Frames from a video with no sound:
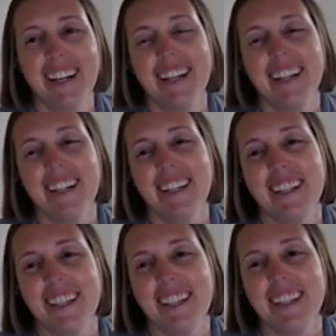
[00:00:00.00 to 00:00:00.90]

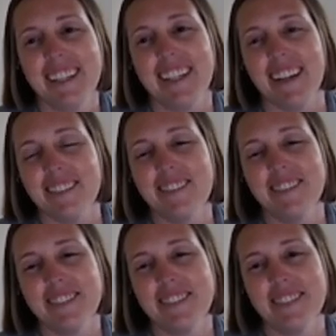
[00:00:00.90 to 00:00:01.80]

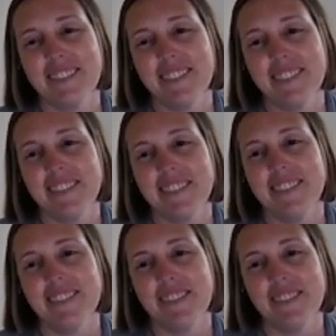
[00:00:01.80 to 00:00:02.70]

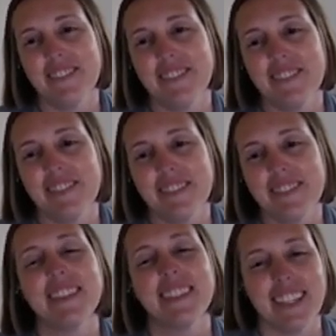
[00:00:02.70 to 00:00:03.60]

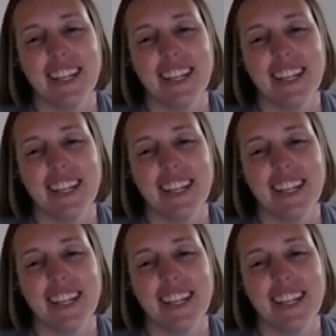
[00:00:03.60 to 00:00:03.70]
(not speaking)